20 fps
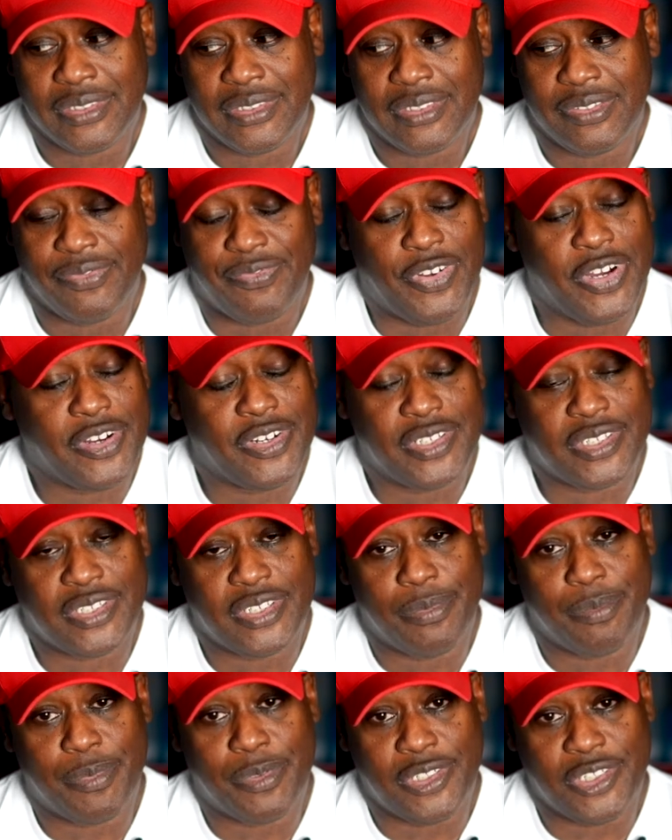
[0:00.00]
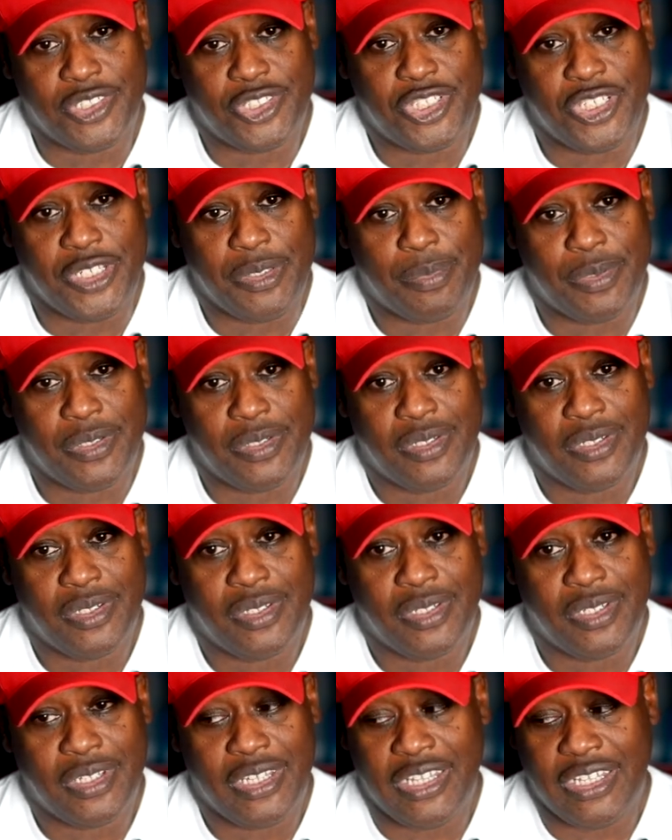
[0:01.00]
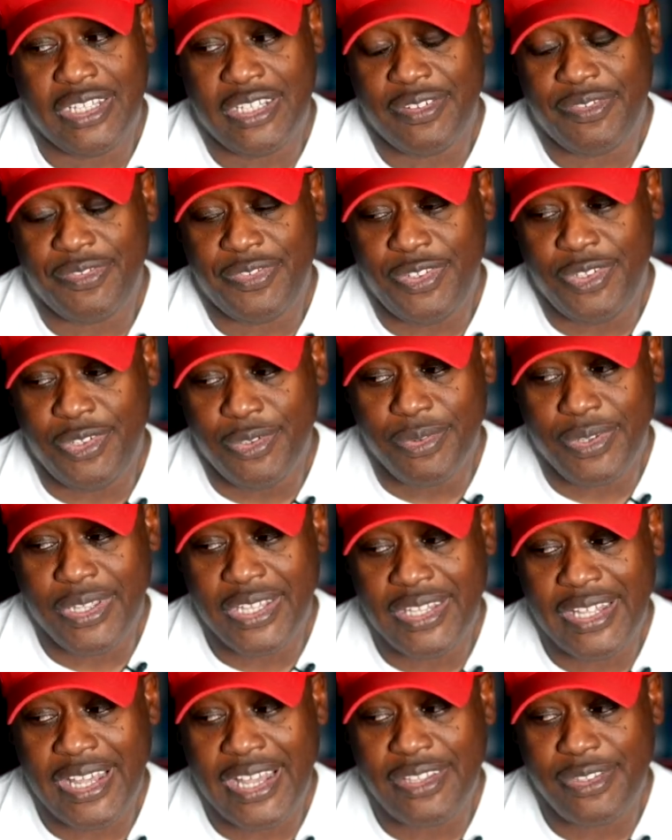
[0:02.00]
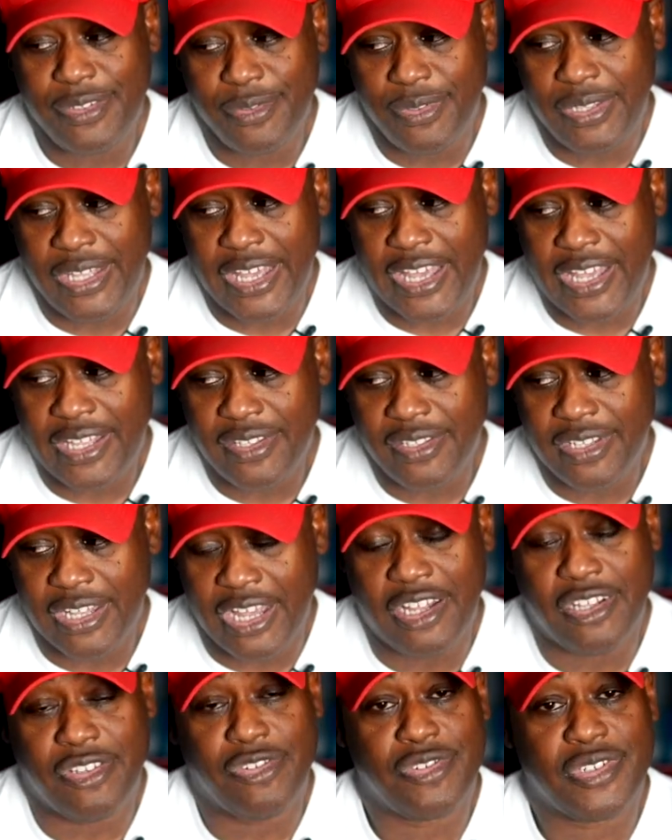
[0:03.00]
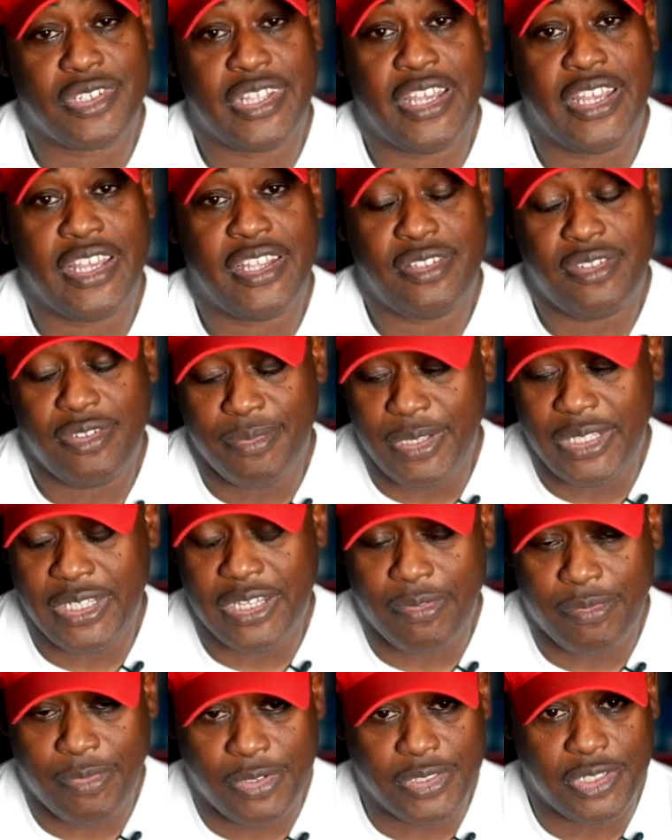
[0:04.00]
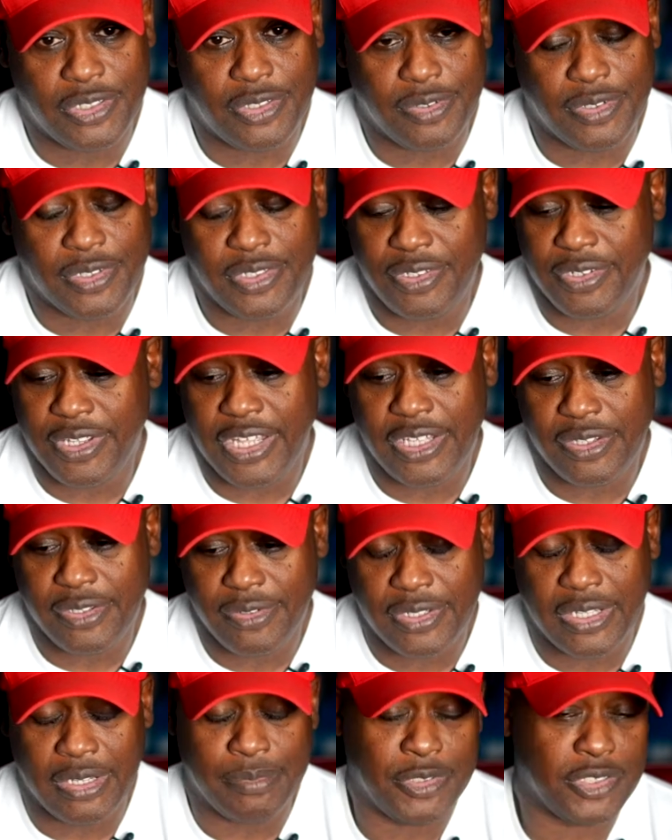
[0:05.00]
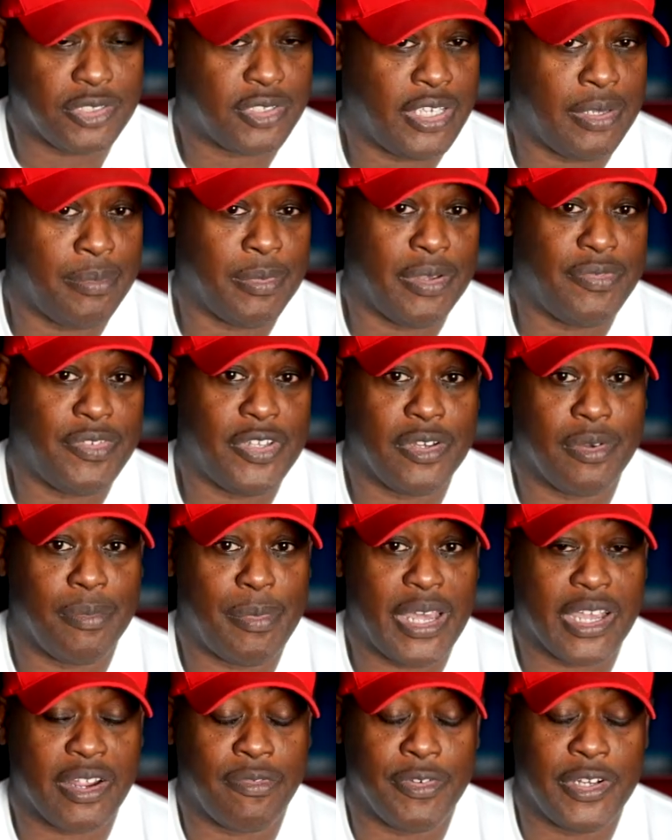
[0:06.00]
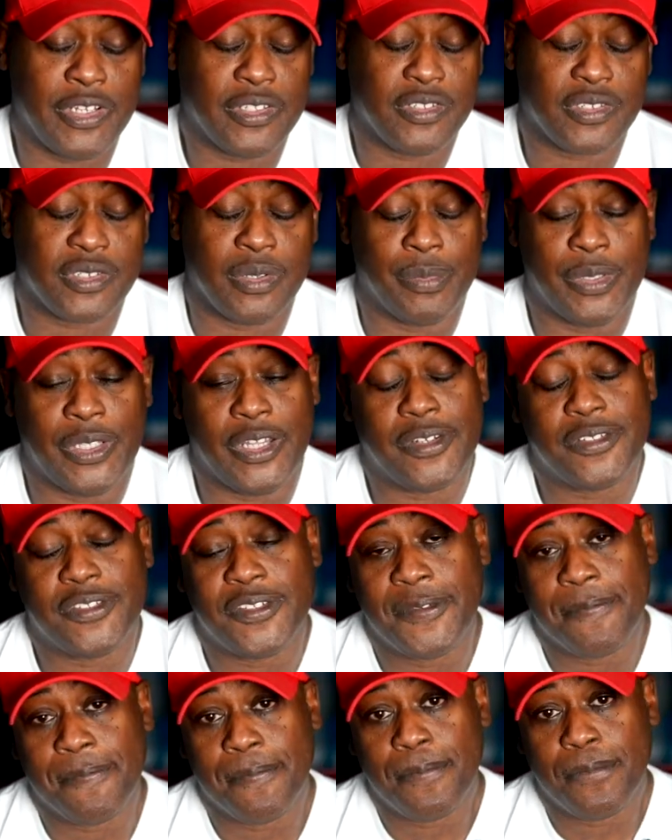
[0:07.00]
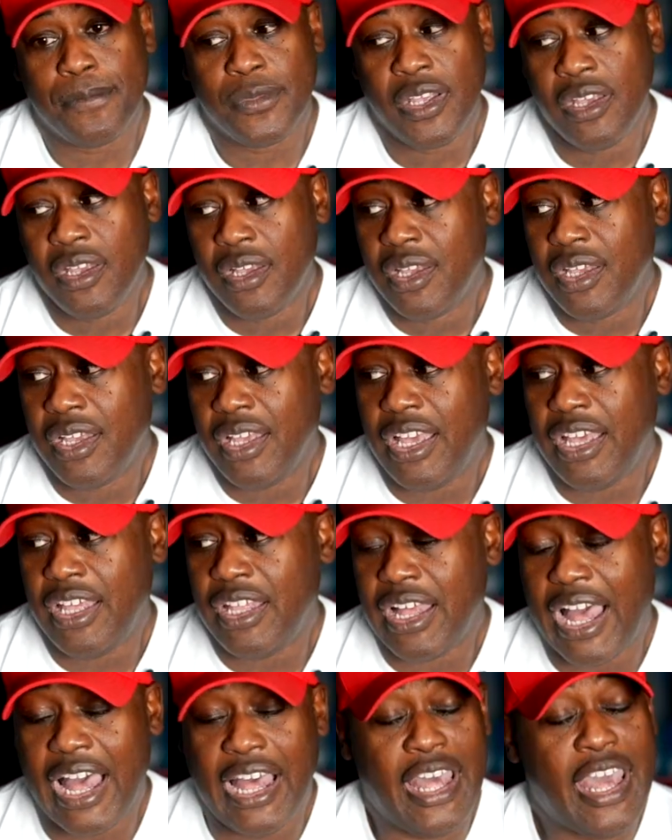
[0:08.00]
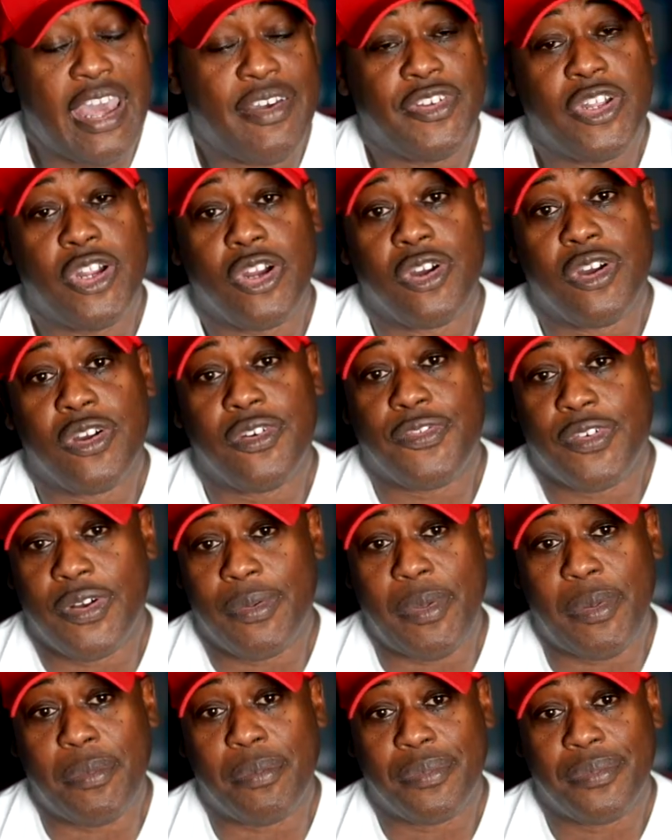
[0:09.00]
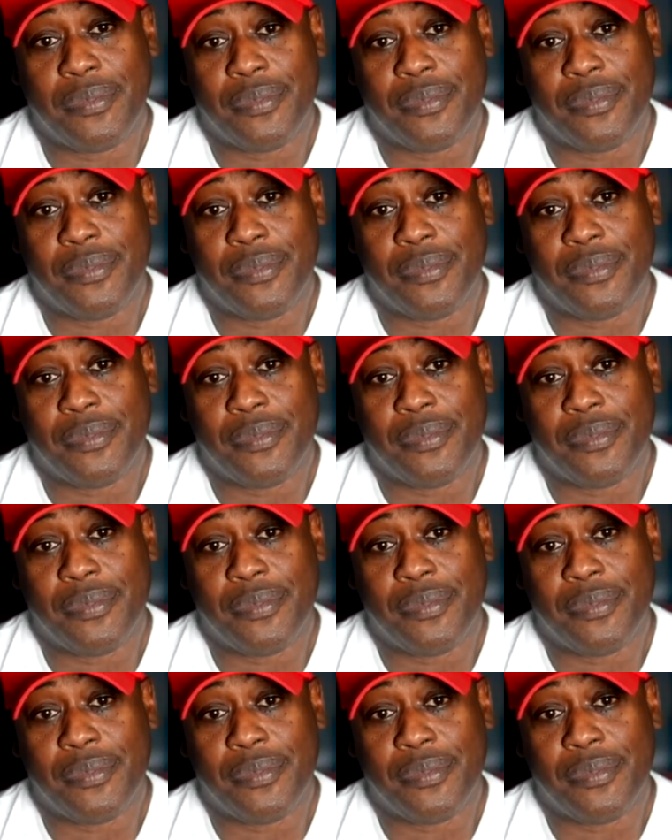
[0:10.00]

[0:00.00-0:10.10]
Very simple and cheap. And if you cannot do that, I understand you may not want to do it. You can't do it. I'm just taking my vehicle back and rent to someone else. And I haven't heard from him.